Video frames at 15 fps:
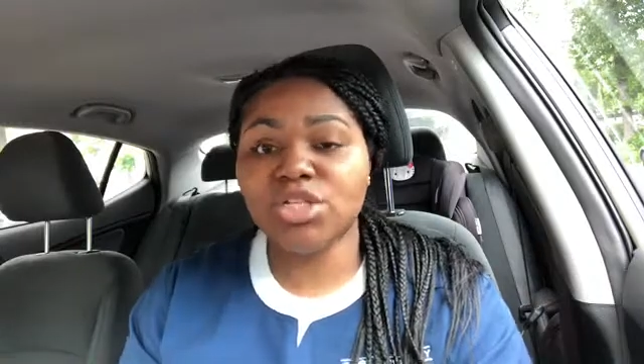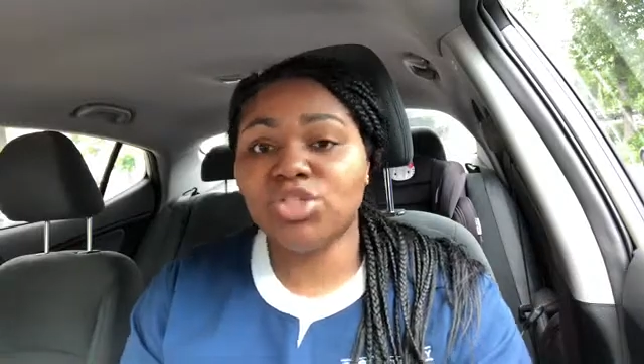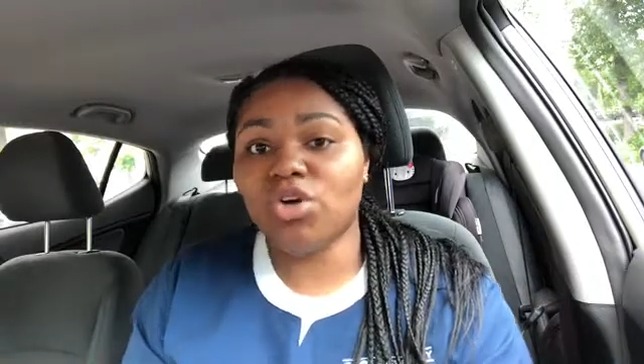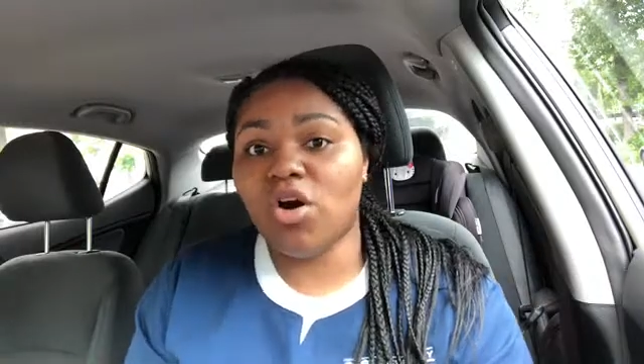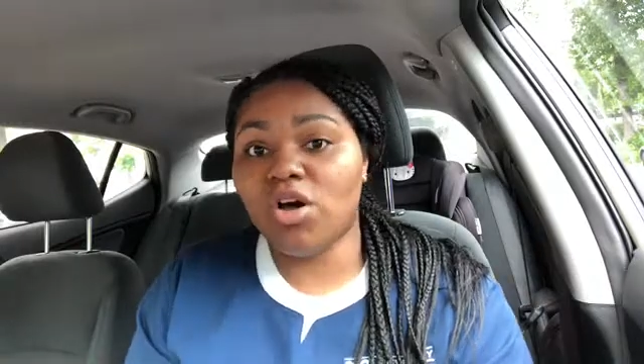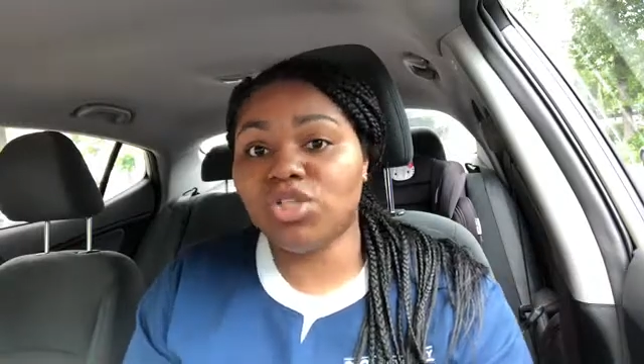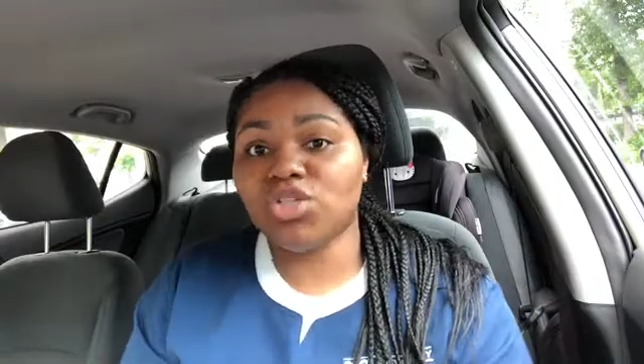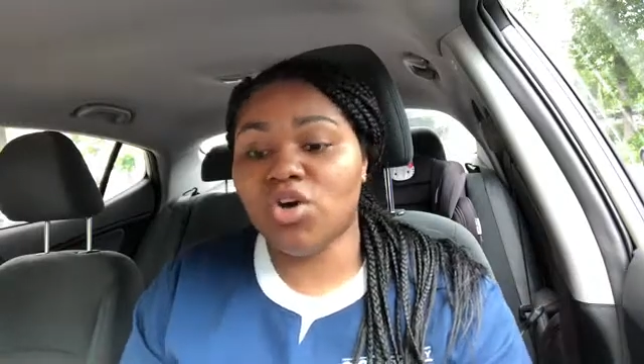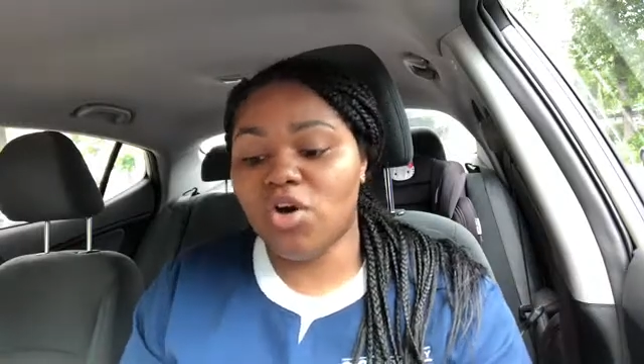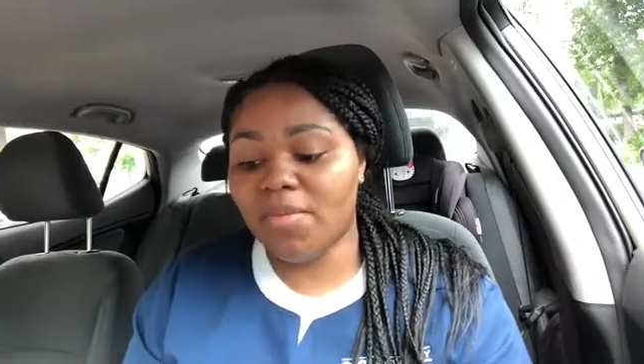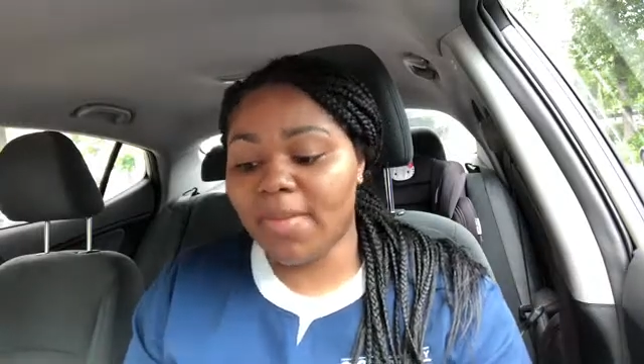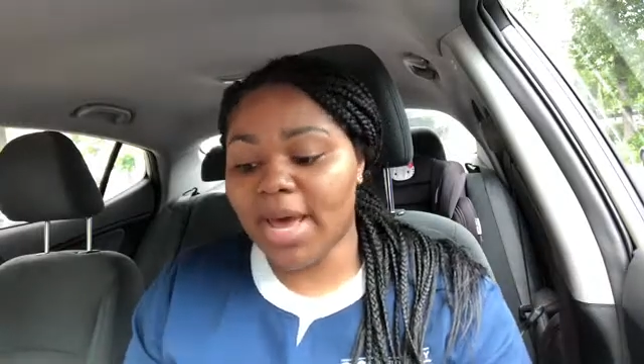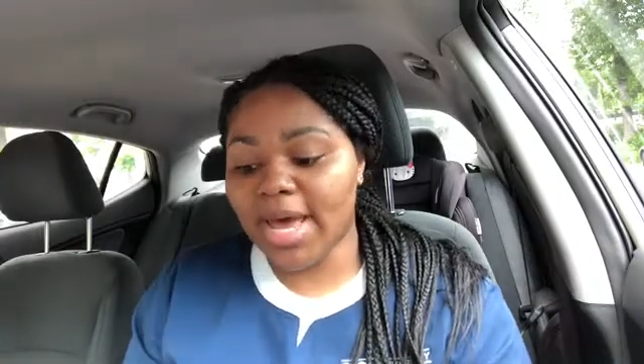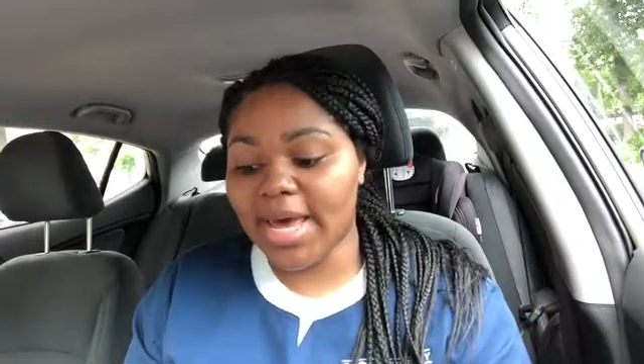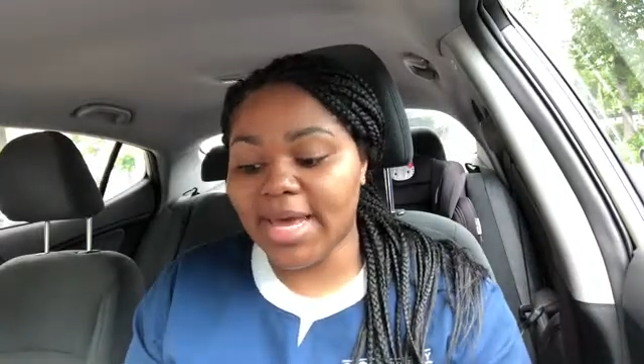So also on
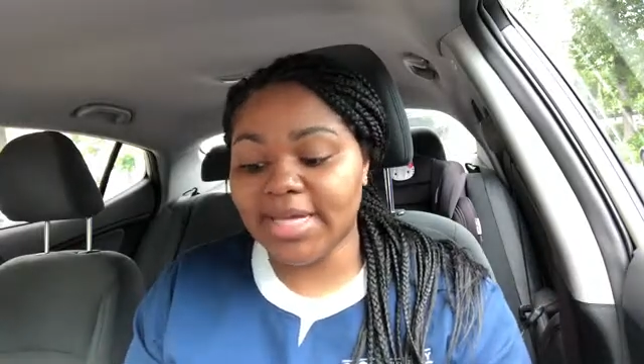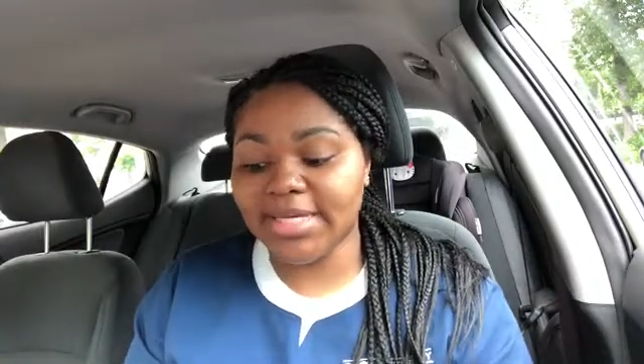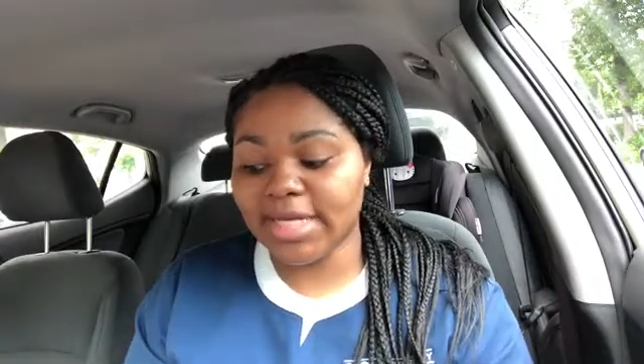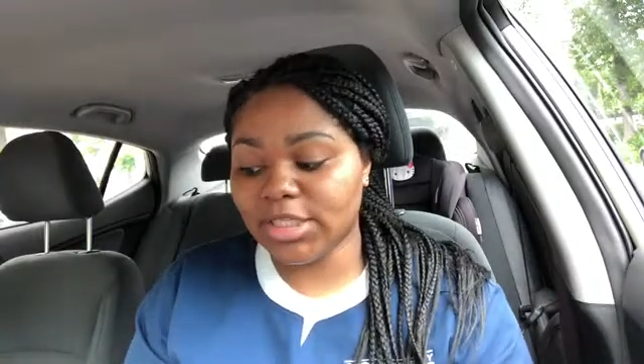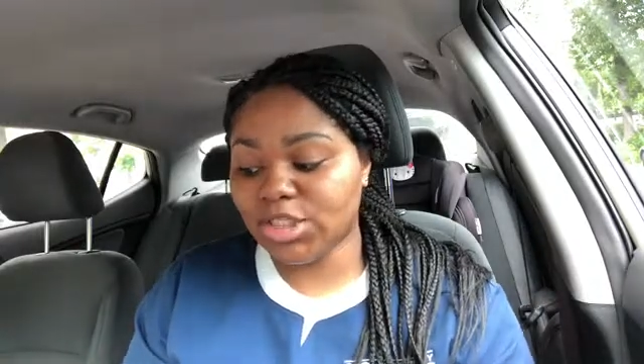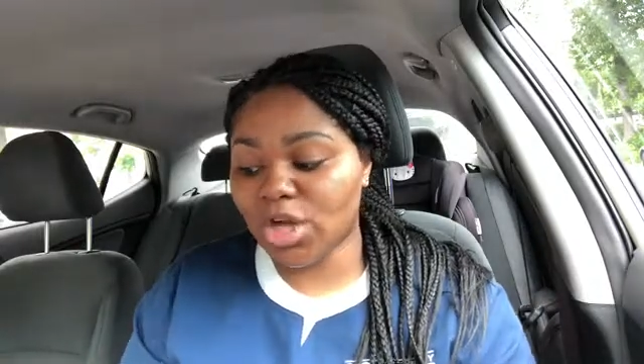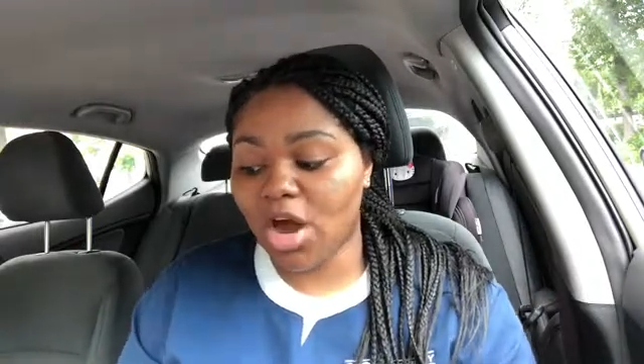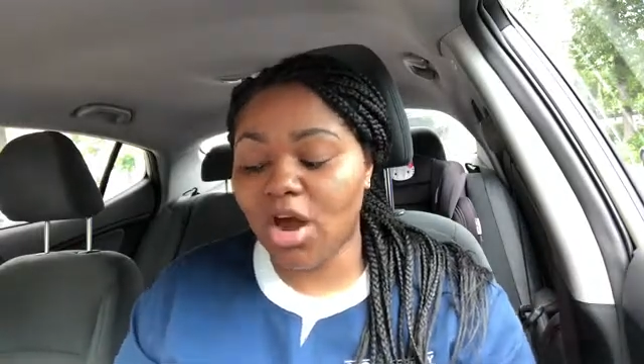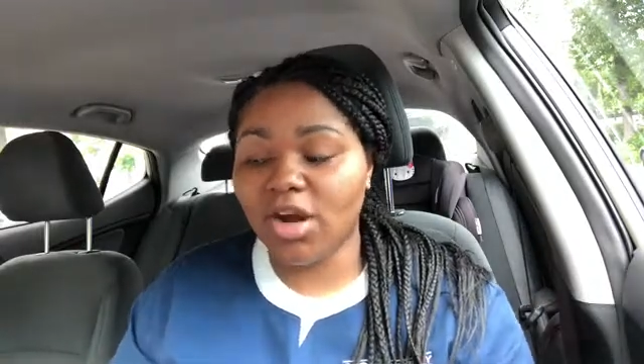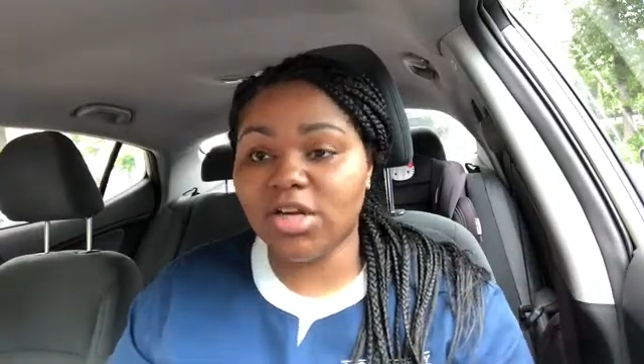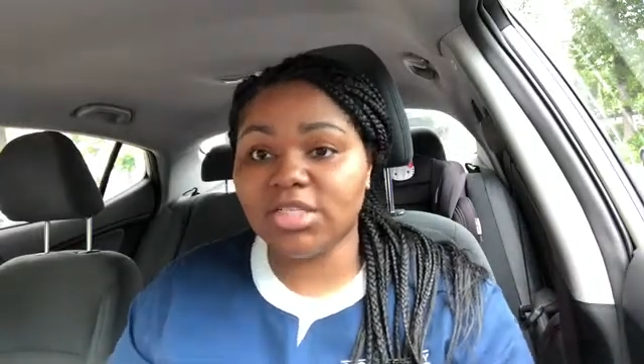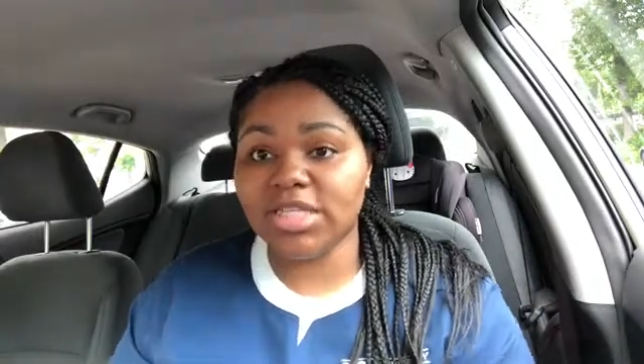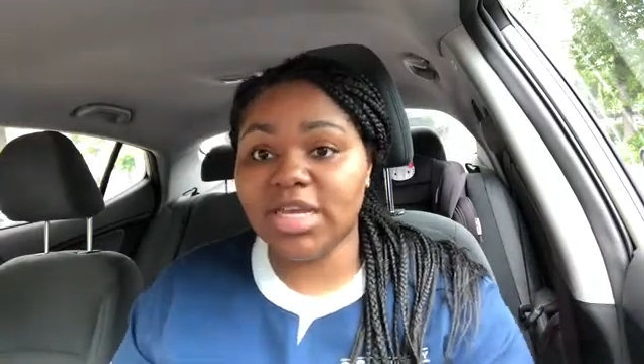my index cards,